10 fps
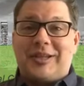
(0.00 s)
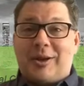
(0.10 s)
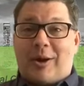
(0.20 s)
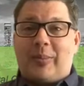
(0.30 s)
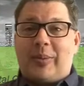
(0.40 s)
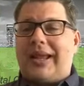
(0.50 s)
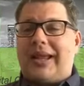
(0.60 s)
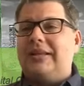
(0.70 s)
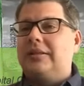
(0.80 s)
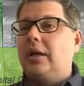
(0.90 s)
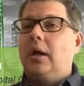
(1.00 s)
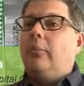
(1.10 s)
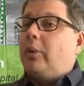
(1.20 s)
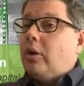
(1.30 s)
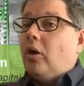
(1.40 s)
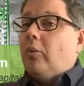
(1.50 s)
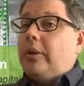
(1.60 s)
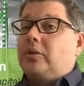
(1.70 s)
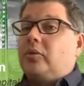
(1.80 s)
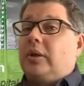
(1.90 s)
DR plans, but
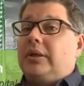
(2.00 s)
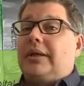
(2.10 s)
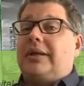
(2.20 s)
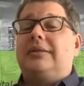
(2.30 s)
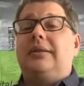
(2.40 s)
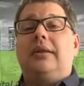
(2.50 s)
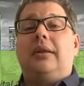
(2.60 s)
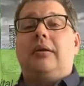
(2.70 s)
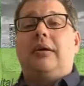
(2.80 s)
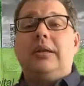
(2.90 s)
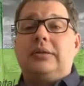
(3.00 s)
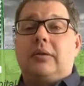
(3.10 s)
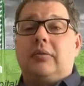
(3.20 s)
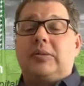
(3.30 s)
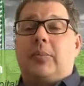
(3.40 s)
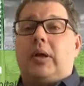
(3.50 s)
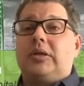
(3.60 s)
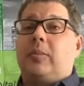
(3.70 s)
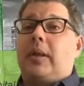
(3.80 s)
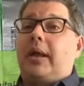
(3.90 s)
nobody's really testing their incident response
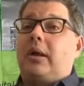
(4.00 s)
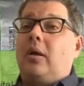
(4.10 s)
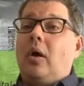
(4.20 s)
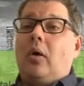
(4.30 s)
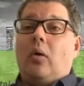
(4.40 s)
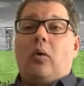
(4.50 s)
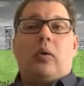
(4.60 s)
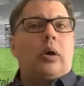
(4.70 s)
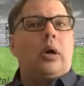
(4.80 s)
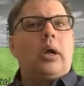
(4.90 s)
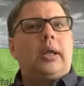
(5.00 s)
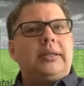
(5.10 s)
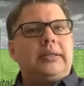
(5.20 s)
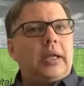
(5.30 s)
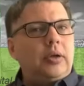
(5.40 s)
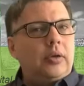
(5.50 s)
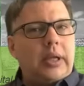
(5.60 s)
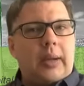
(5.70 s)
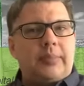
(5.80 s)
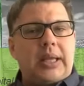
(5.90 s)
plan or continually
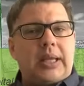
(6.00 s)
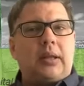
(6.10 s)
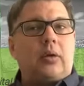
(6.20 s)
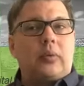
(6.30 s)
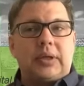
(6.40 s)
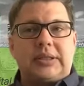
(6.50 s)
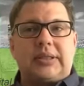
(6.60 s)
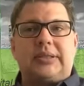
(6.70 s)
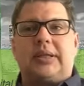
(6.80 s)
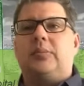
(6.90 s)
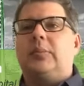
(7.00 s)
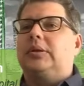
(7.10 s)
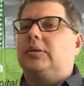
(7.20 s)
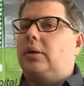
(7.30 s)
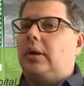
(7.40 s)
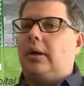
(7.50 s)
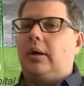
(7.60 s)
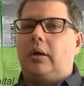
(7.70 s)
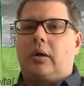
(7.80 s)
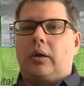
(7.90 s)
updating their risk assessments,
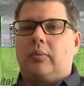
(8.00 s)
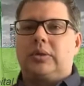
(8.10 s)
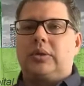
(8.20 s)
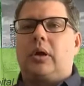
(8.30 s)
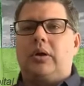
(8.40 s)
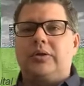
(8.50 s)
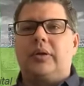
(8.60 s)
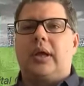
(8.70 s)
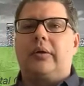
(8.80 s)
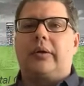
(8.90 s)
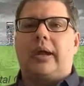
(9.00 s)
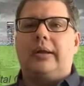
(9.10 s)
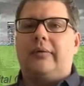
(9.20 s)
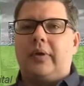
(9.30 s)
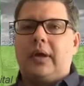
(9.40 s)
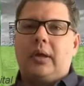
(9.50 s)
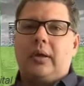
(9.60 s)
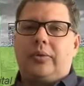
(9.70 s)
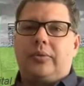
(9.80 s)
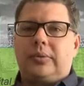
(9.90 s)
which are also the other kind of
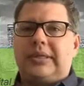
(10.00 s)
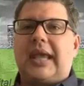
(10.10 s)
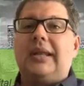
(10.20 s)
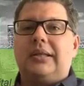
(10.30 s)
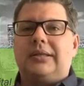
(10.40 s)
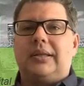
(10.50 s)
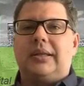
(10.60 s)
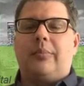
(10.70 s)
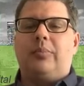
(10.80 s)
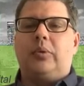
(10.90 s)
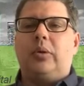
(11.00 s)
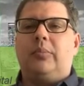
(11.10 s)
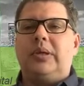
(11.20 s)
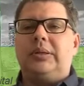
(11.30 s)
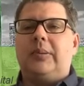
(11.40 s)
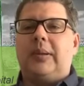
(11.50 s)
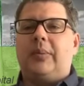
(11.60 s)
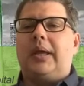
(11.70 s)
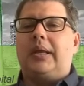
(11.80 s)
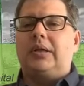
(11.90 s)
tenet to that good BCP
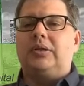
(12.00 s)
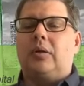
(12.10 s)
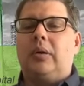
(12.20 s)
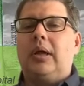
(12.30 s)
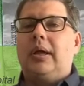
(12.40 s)
planning. So